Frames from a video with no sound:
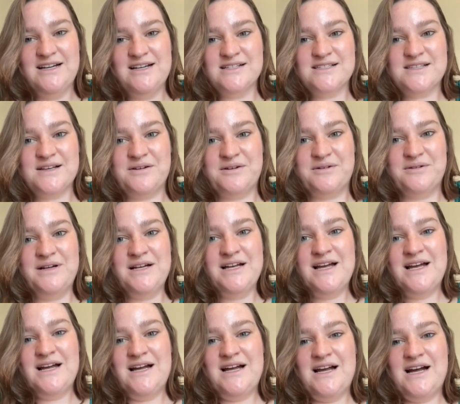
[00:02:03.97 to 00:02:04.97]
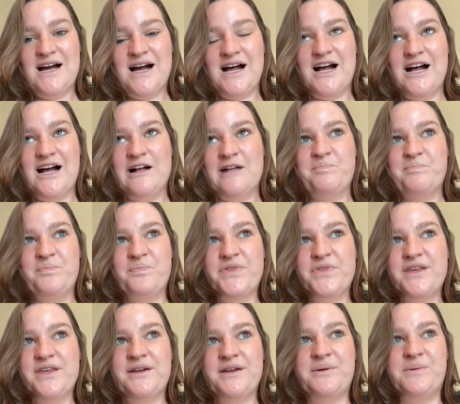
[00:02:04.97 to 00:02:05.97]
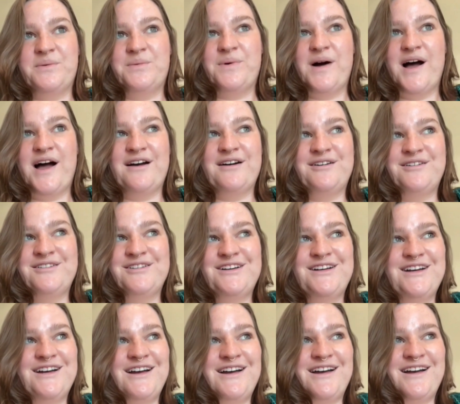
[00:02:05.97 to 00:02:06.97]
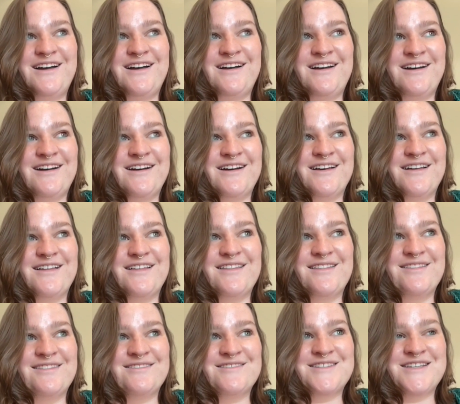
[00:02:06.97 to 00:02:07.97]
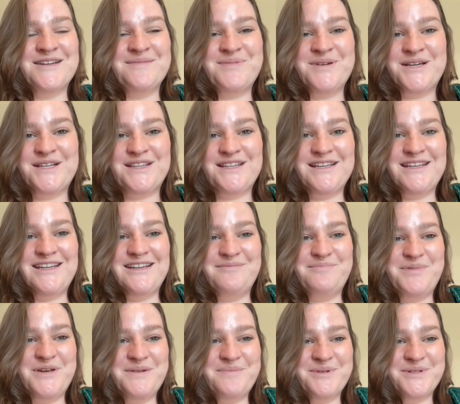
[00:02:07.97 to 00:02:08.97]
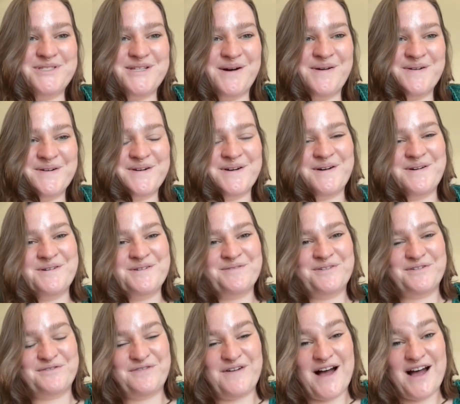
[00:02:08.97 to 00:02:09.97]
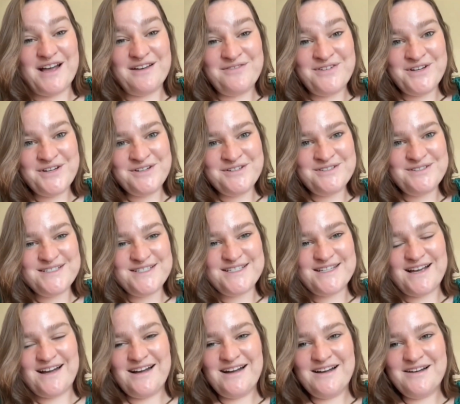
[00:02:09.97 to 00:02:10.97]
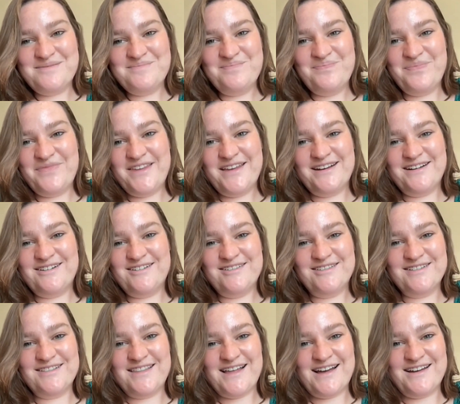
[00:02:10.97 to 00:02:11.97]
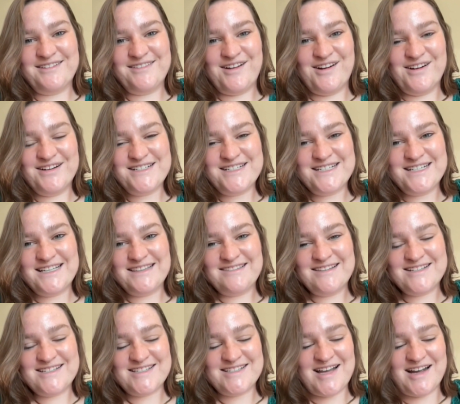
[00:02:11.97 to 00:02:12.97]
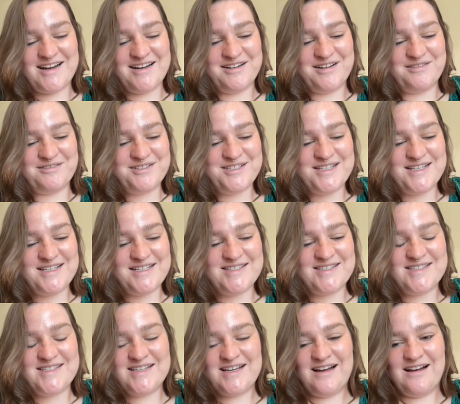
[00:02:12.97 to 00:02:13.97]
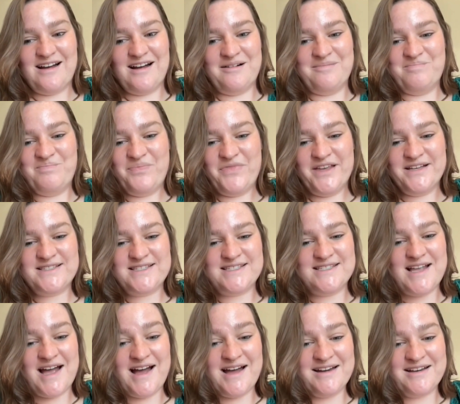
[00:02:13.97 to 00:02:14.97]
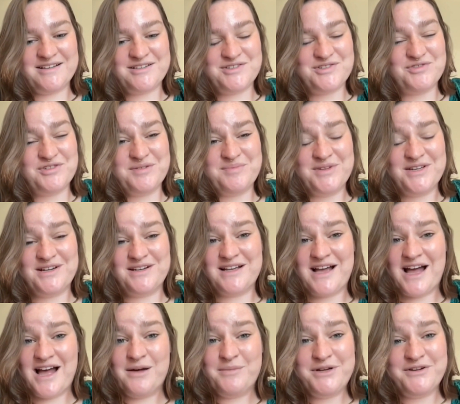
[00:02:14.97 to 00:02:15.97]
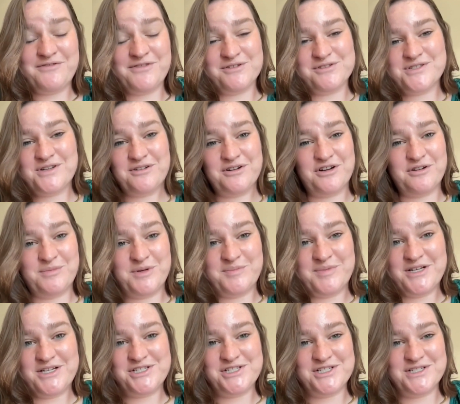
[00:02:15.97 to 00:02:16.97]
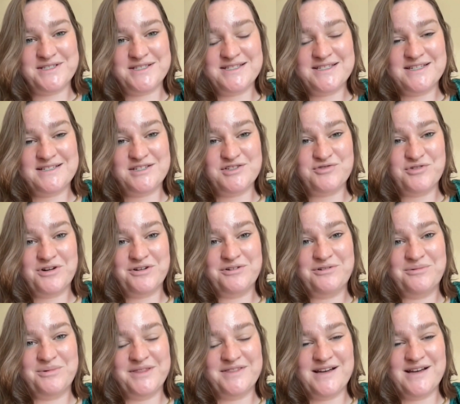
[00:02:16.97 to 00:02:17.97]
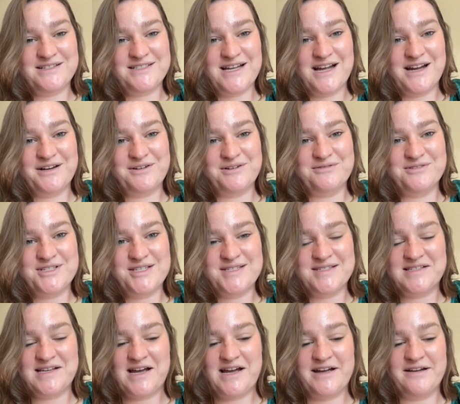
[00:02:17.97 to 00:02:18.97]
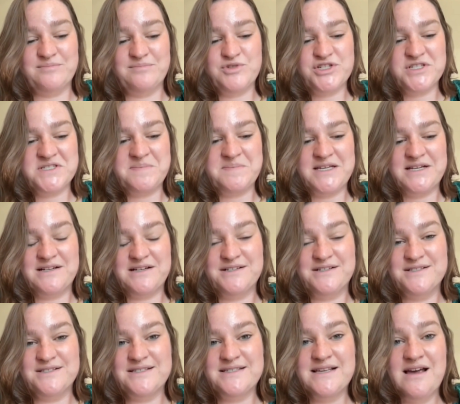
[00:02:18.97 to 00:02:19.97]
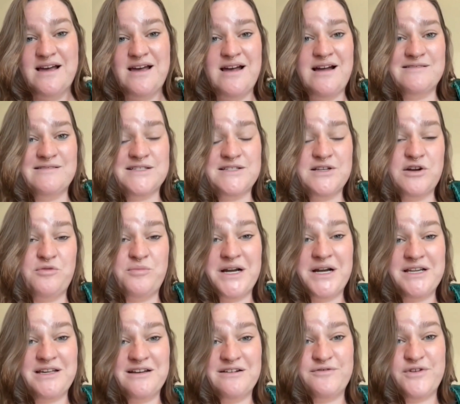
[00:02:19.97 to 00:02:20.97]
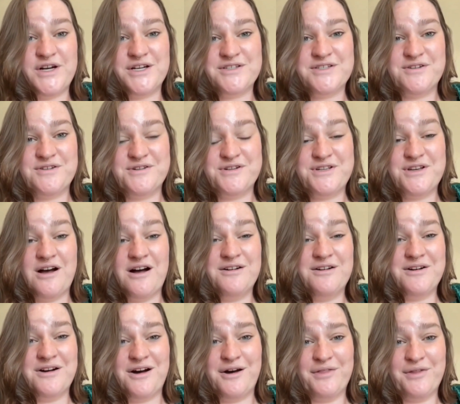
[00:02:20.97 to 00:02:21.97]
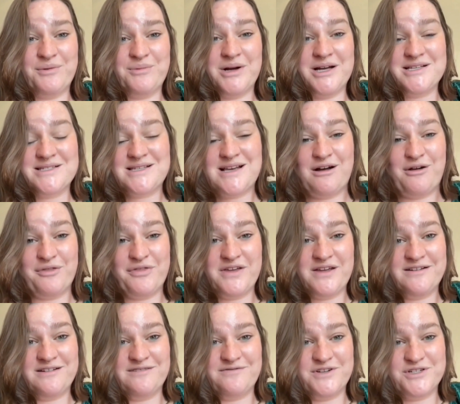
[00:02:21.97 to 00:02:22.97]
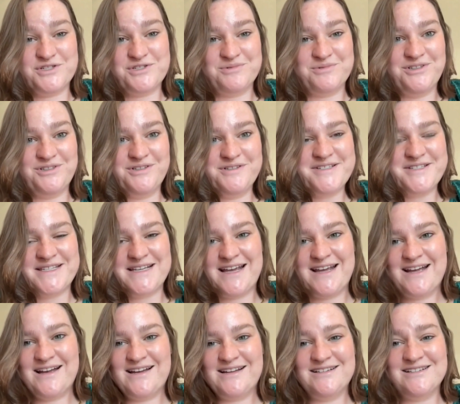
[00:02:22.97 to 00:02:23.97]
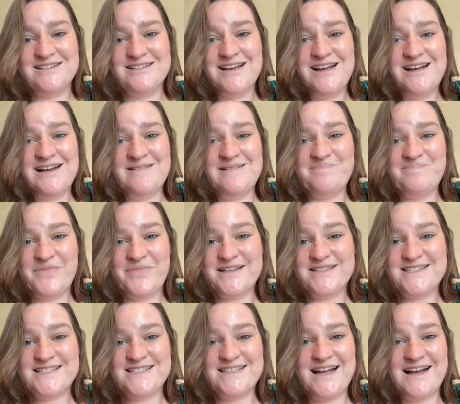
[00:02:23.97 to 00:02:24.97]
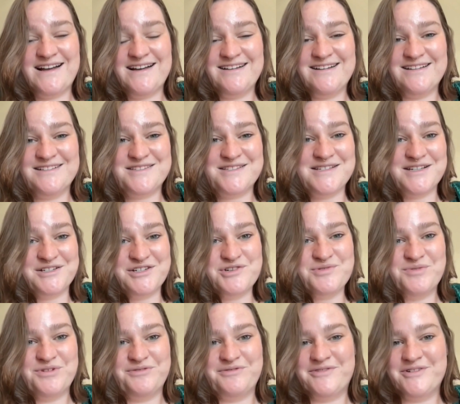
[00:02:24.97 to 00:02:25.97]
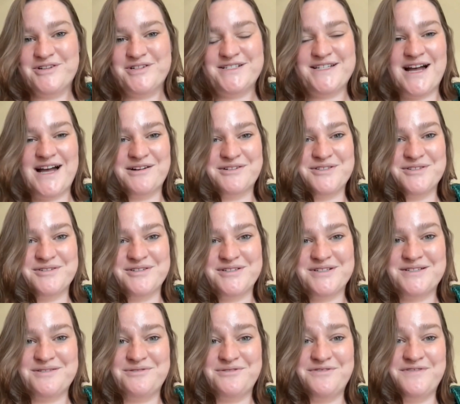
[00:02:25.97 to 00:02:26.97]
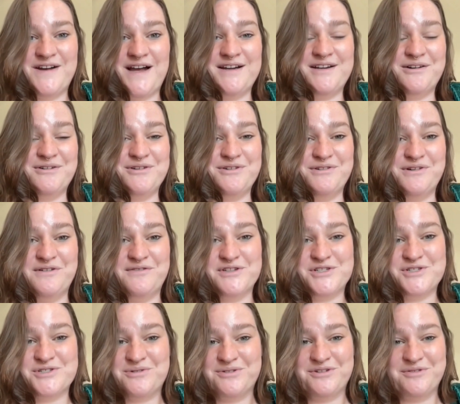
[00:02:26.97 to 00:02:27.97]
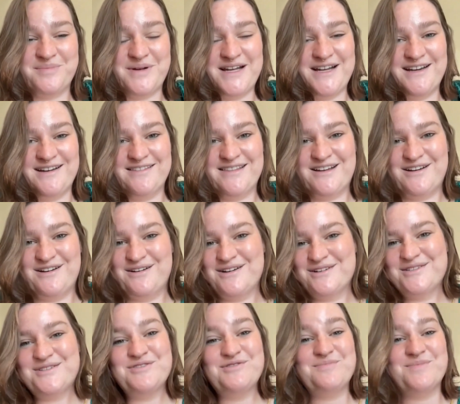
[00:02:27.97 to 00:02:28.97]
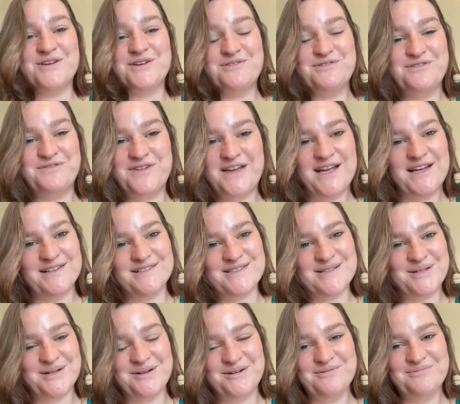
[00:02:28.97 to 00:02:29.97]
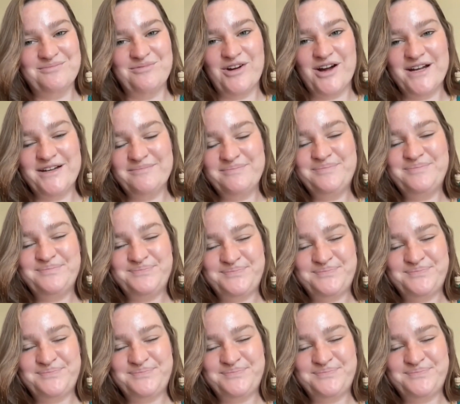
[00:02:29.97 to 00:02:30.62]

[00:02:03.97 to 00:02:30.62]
So, while typically people don't go over 5 years, that long to get this diagnosis. It's not extremely uncommon for sarcoma patients to struggle with that diagnosis time just because so many of us are young, otherwise healthy individuals, and it's not instinctual for a doctor to find out you have a shoulder pain and then assume that you have cancer, right?